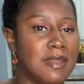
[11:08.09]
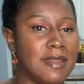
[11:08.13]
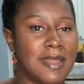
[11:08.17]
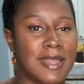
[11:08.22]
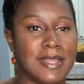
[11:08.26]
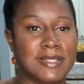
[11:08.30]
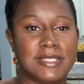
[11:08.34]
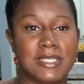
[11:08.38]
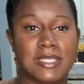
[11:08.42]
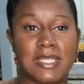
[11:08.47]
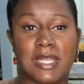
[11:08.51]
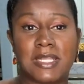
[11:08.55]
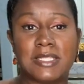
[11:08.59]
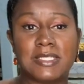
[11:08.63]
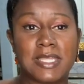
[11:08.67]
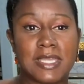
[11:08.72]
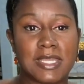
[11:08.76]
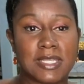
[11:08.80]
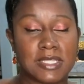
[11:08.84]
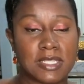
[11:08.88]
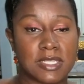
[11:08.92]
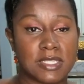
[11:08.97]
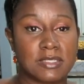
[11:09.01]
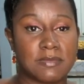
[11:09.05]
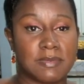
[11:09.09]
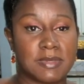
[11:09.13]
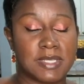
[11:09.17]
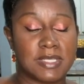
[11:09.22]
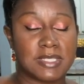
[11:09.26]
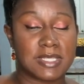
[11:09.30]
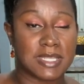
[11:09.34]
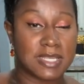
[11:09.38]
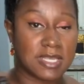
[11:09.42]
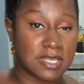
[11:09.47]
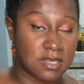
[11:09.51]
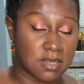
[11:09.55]
I did not take this because
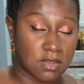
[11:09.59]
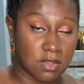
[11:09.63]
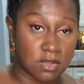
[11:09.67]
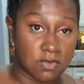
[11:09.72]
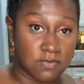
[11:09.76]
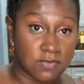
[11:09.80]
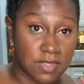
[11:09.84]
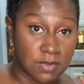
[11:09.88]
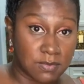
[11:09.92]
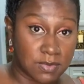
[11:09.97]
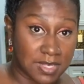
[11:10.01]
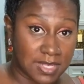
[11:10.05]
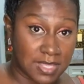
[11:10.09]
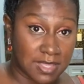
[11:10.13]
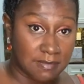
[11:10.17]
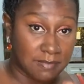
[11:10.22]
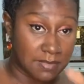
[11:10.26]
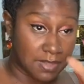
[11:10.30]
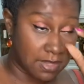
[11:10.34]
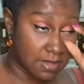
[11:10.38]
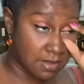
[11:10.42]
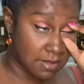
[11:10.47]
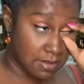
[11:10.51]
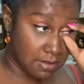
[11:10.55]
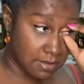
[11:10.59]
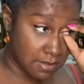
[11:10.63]
I didn't know if they would let me